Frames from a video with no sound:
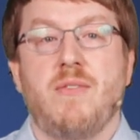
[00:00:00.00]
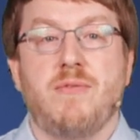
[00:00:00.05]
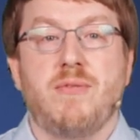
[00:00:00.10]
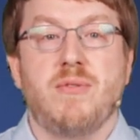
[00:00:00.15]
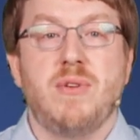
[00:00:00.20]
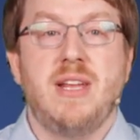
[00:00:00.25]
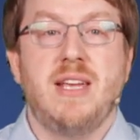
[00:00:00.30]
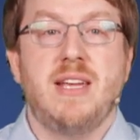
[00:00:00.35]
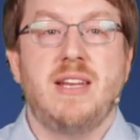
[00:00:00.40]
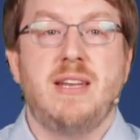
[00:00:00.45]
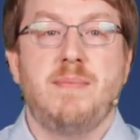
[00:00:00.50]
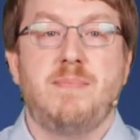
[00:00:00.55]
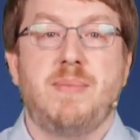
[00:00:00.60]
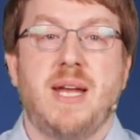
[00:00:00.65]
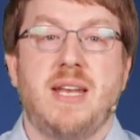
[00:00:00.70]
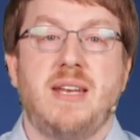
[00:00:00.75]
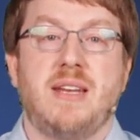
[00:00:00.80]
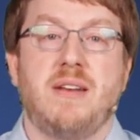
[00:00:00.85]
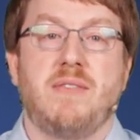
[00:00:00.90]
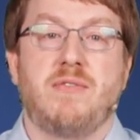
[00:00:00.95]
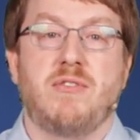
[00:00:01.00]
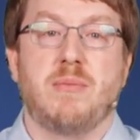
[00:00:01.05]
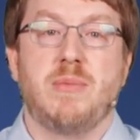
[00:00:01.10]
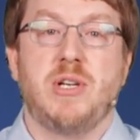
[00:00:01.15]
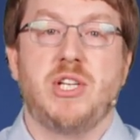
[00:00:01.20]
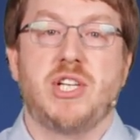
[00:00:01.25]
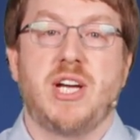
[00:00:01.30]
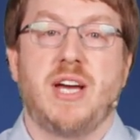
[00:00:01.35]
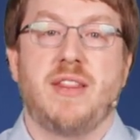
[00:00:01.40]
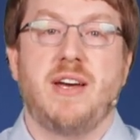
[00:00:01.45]
fully independent from
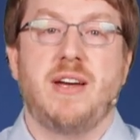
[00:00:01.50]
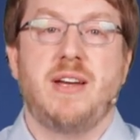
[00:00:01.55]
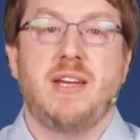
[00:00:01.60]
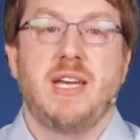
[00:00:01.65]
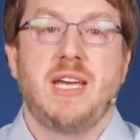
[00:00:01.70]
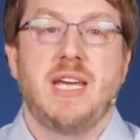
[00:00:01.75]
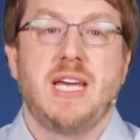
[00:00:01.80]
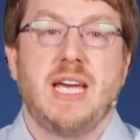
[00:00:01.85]
each other